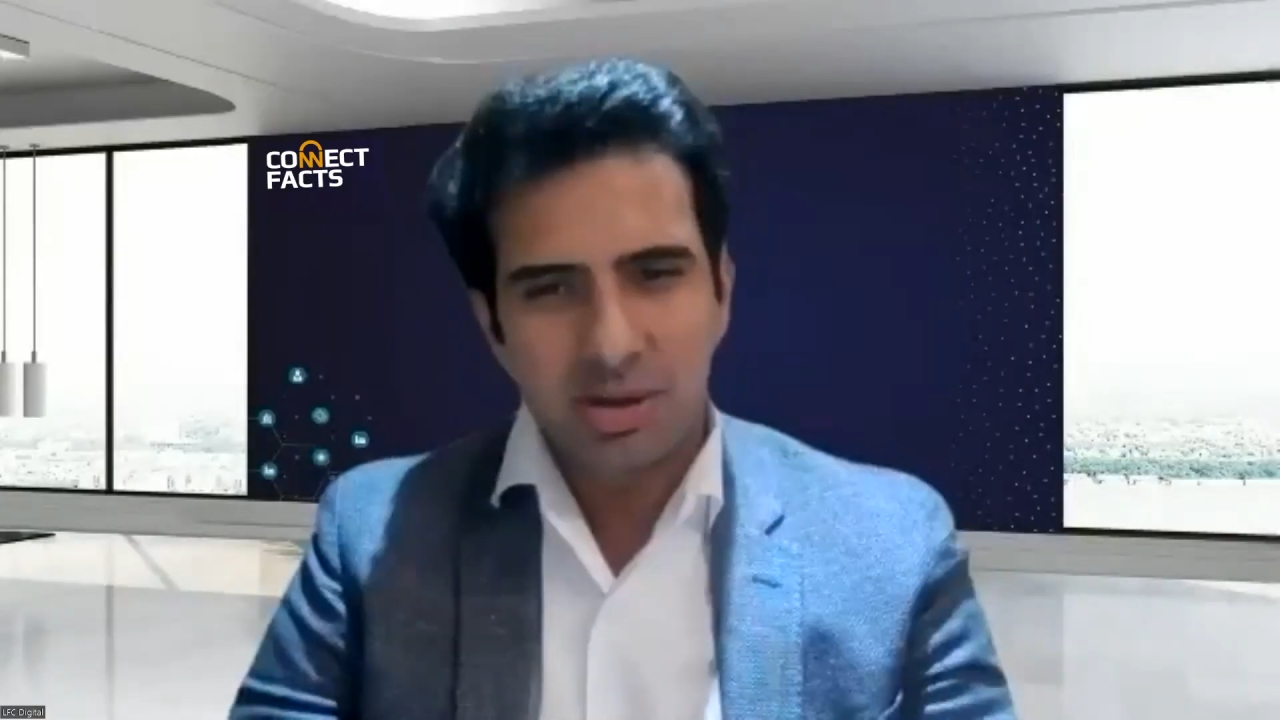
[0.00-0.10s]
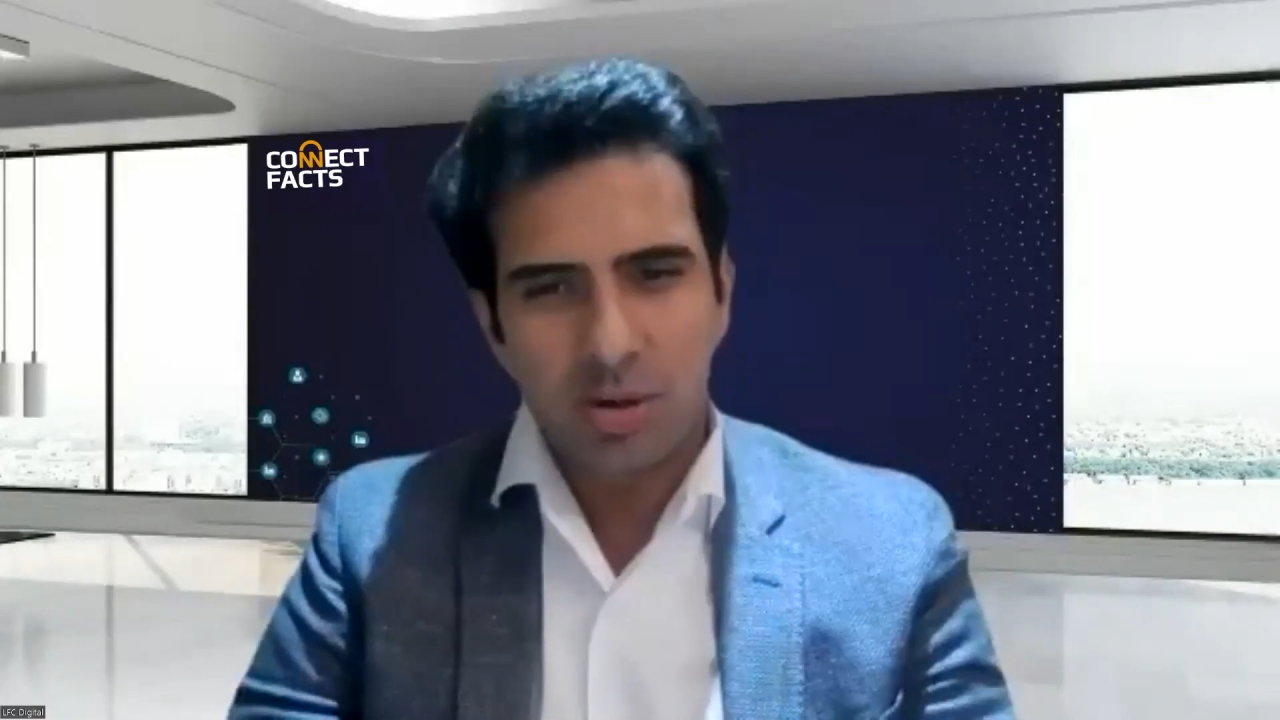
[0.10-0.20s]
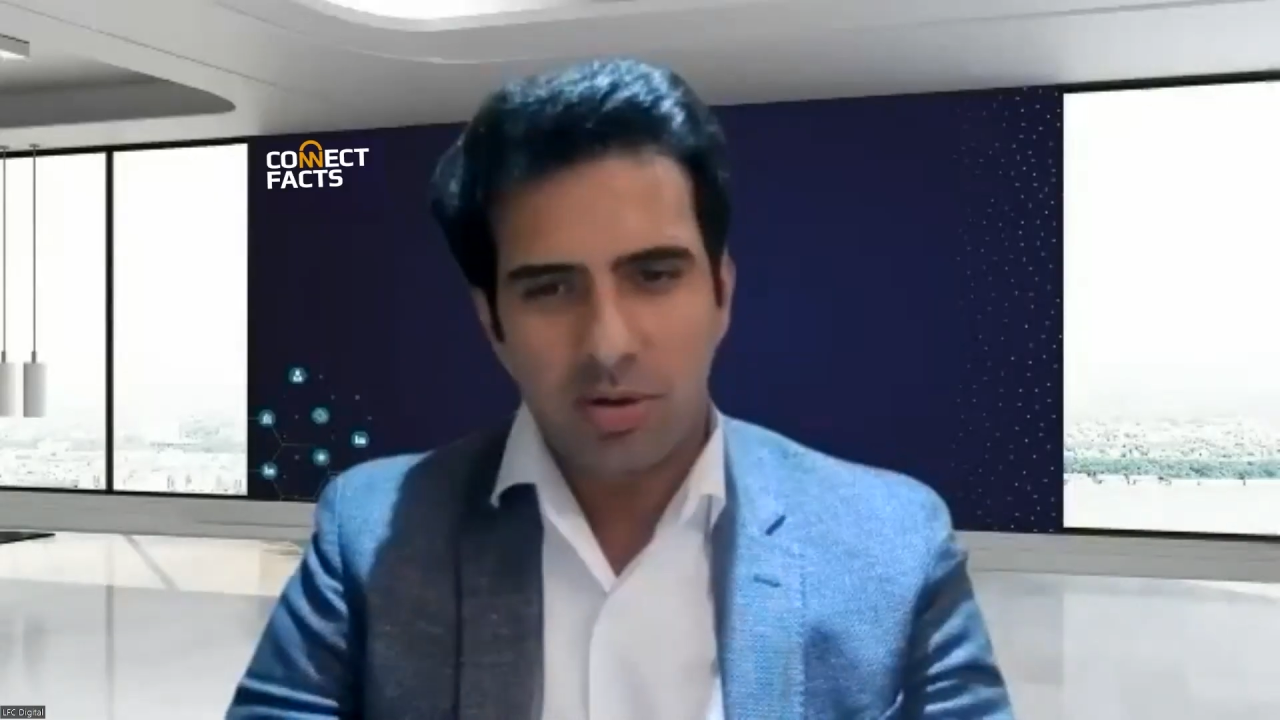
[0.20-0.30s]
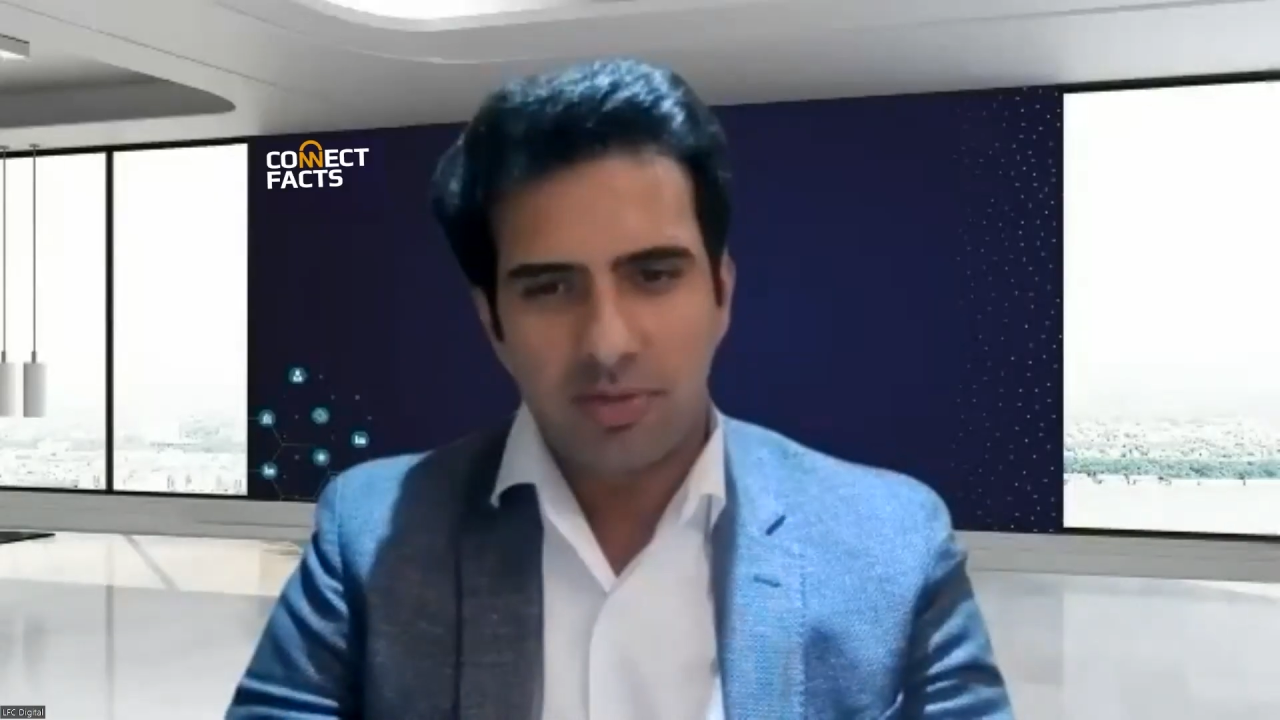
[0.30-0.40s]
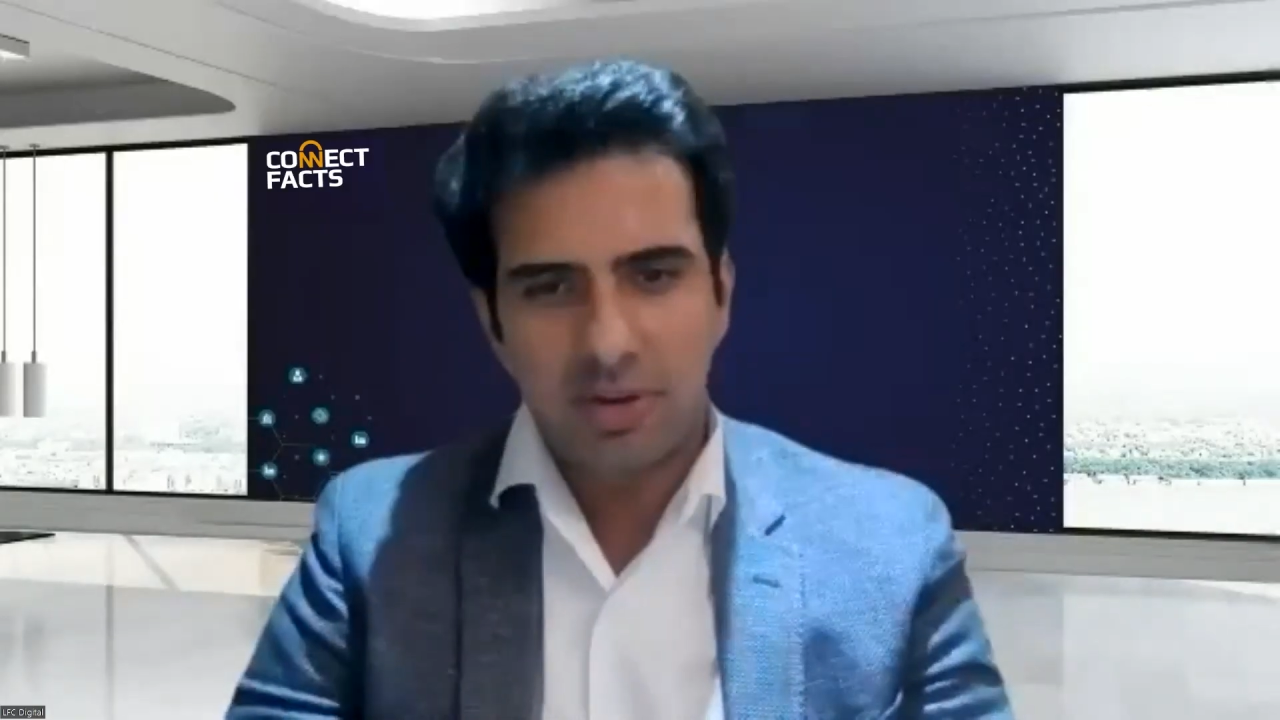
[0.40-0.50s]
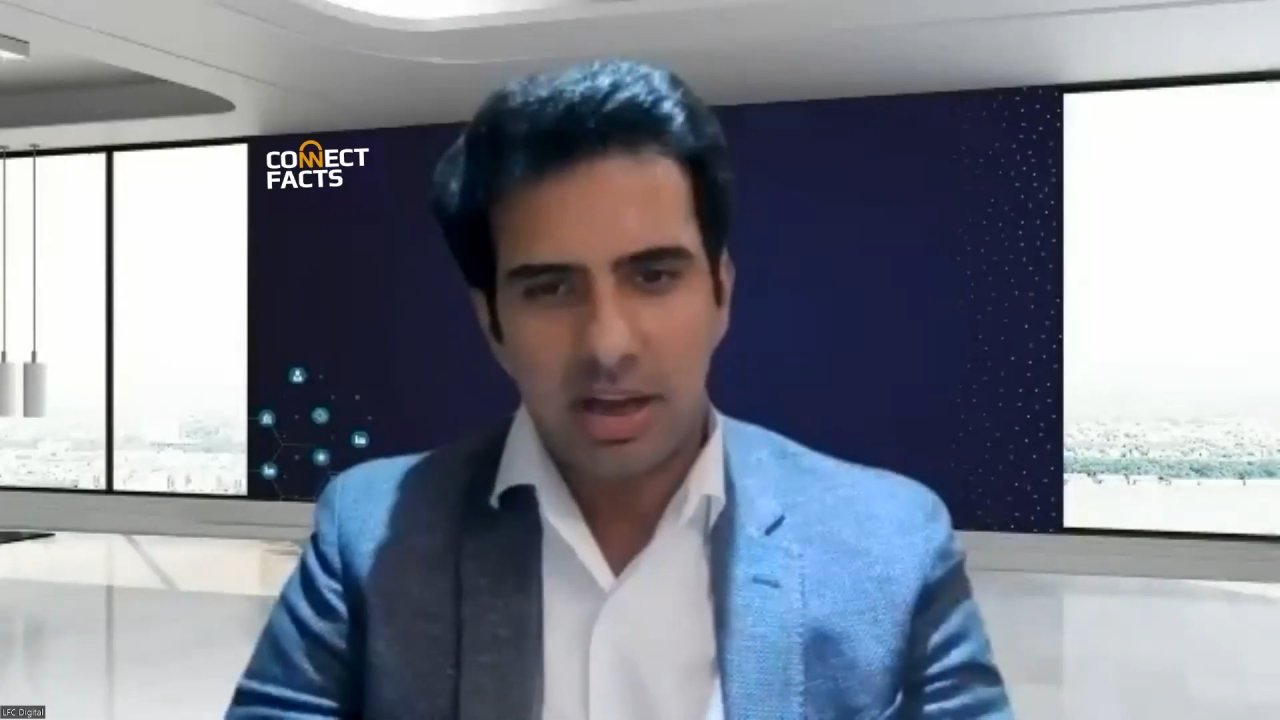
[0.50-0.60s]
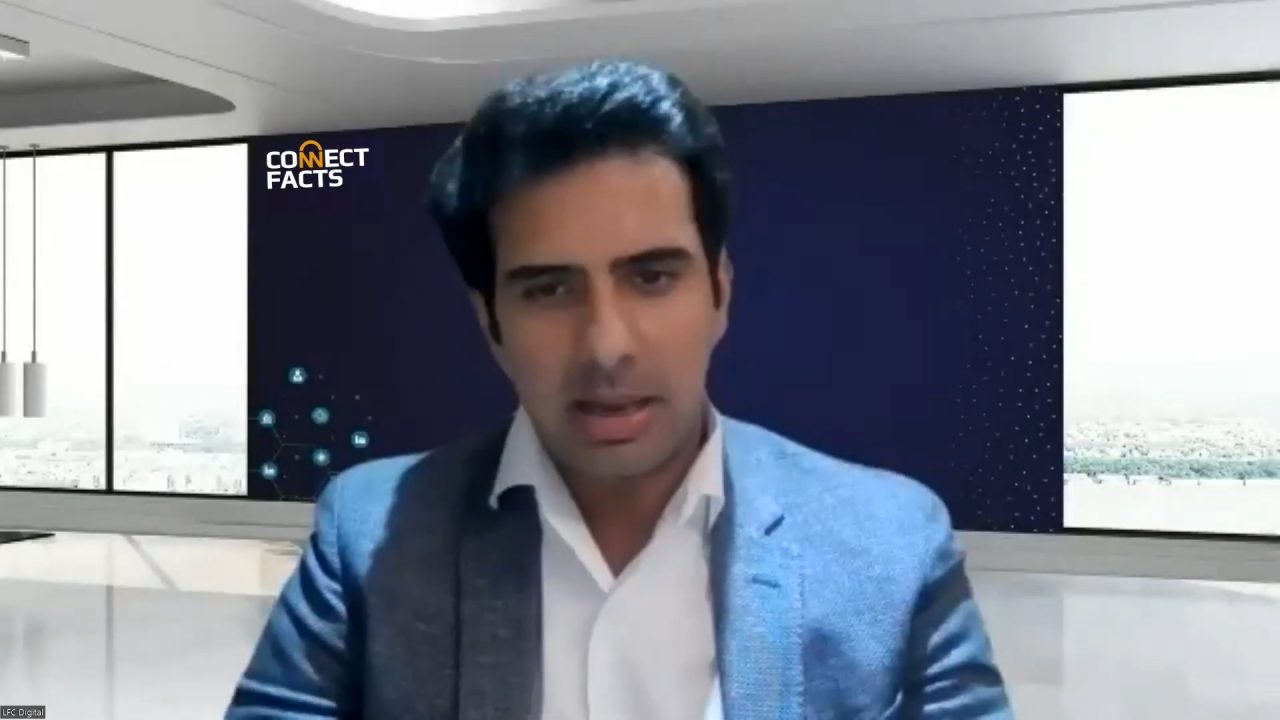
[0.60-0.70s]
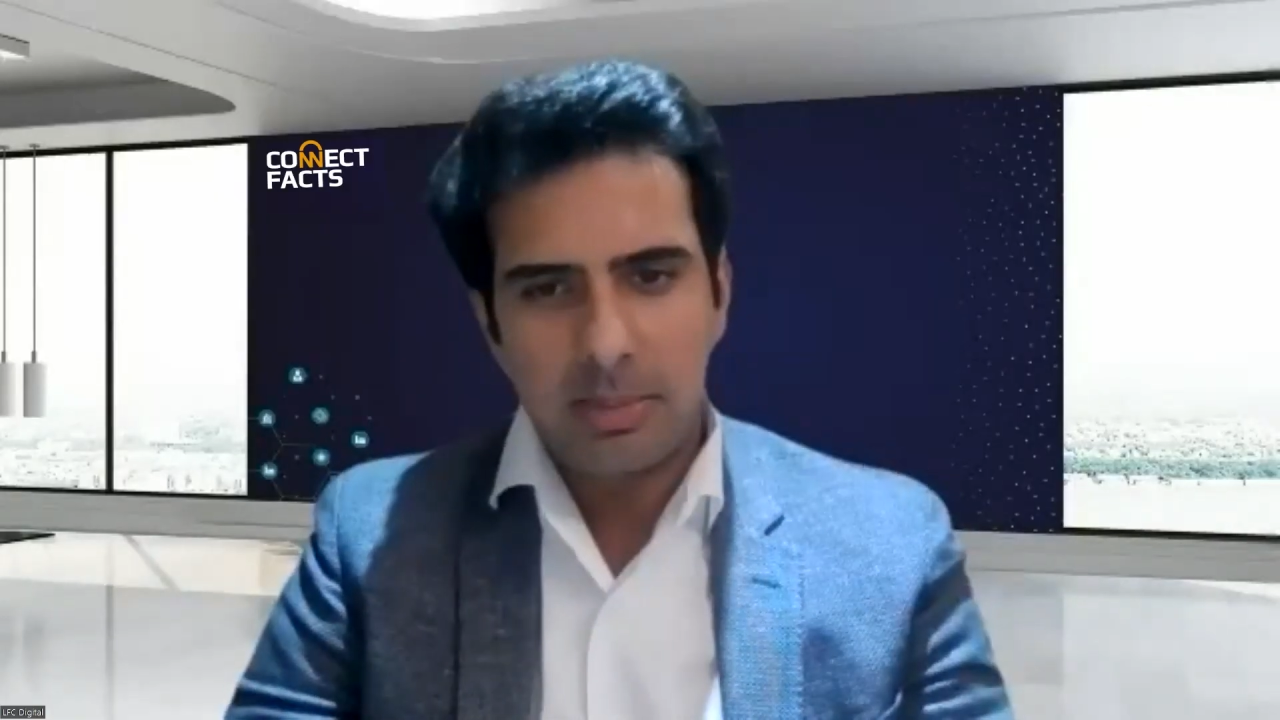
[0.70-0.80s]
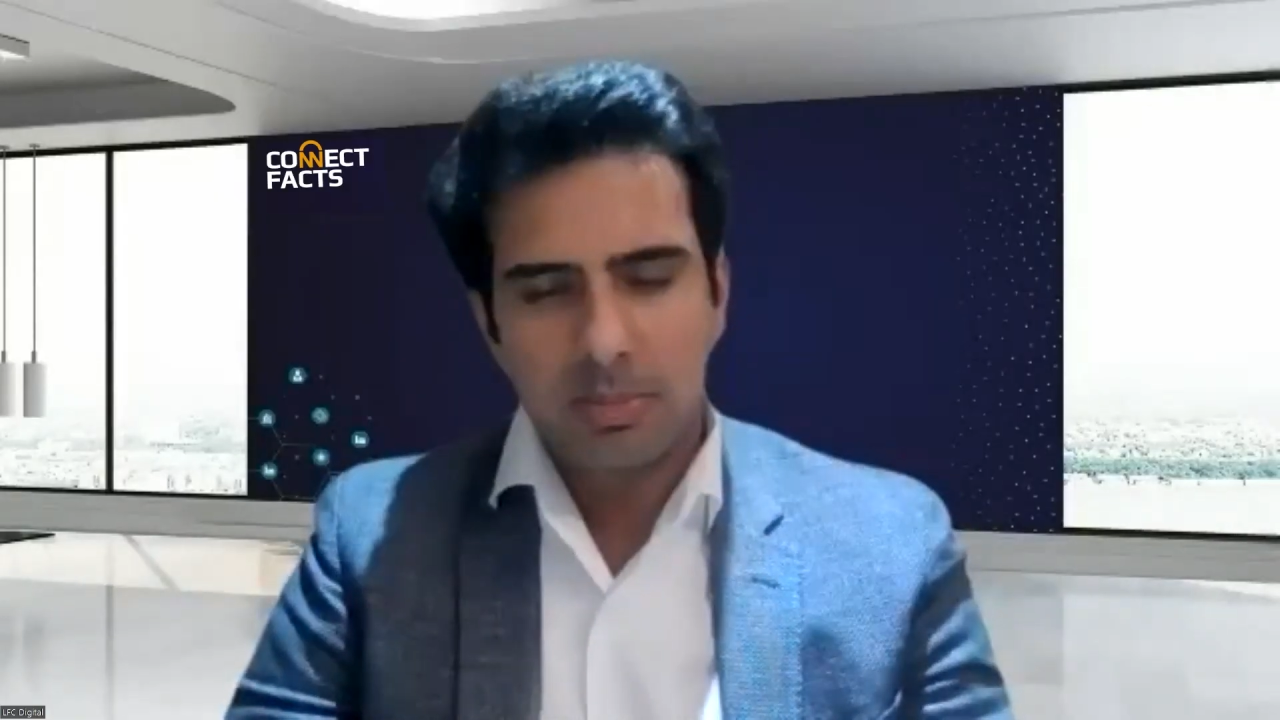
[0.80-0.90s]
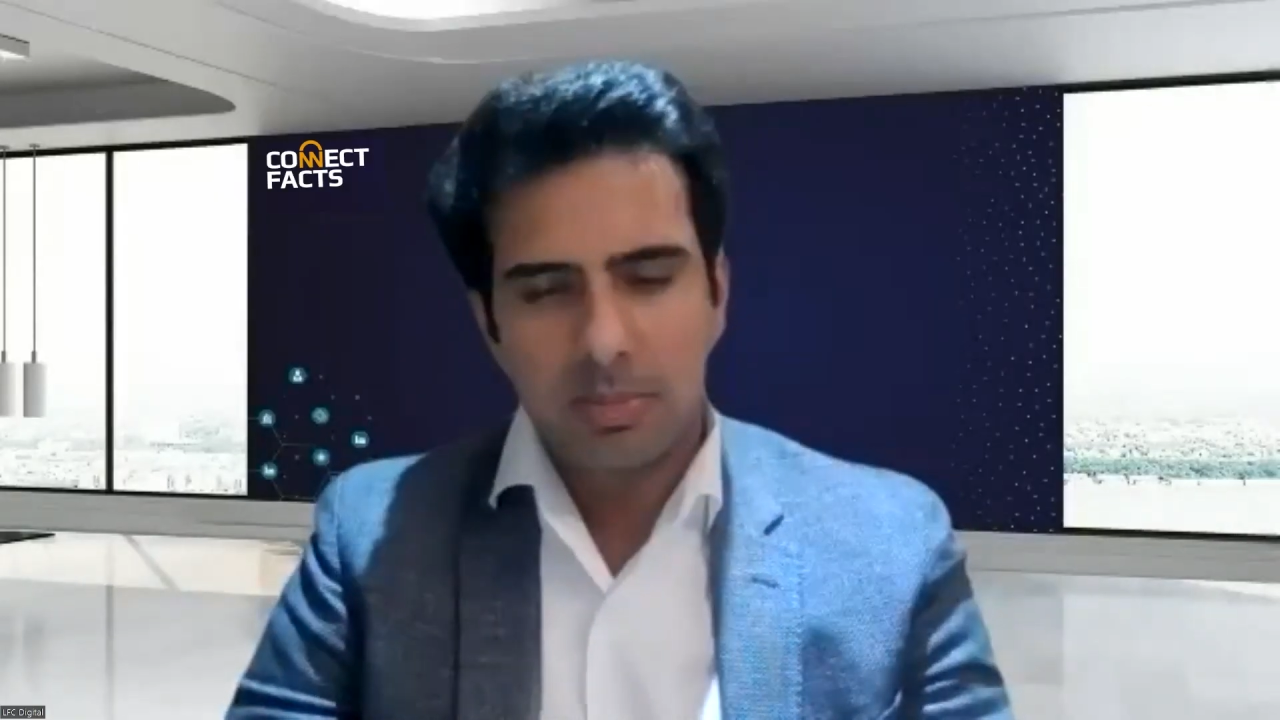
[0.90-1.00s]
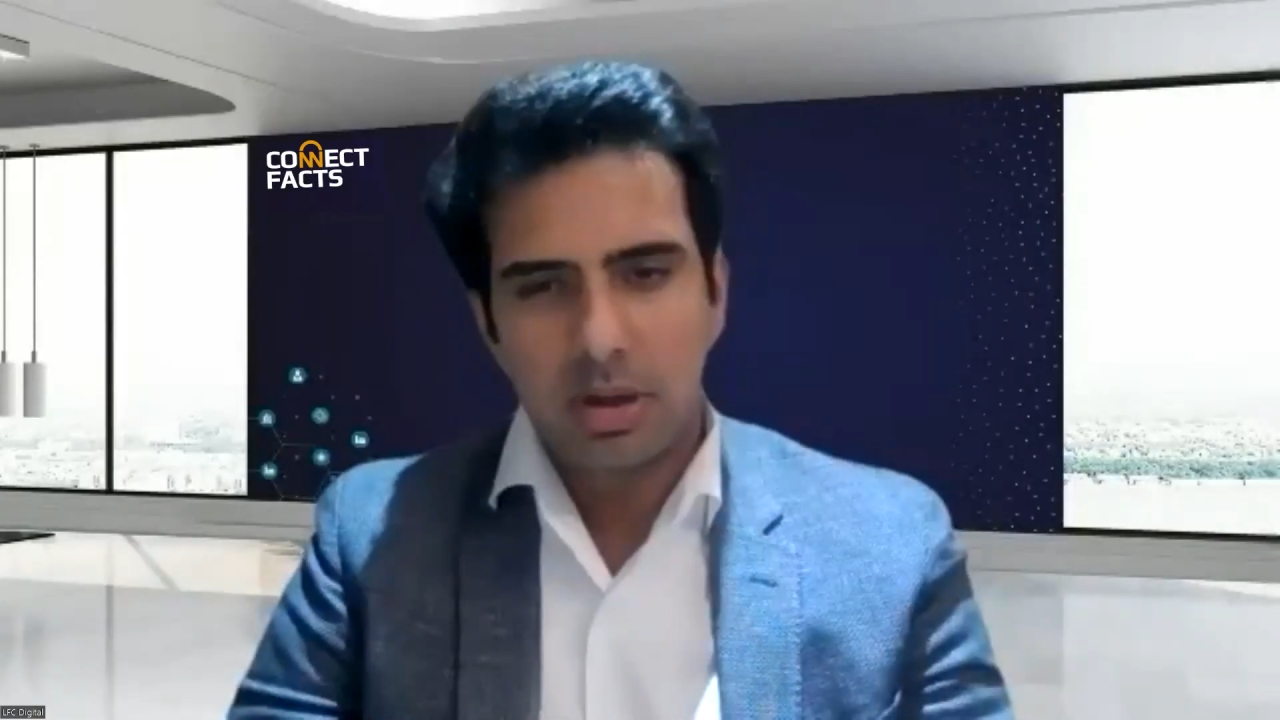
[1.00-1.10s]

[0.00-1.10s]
a lot of time,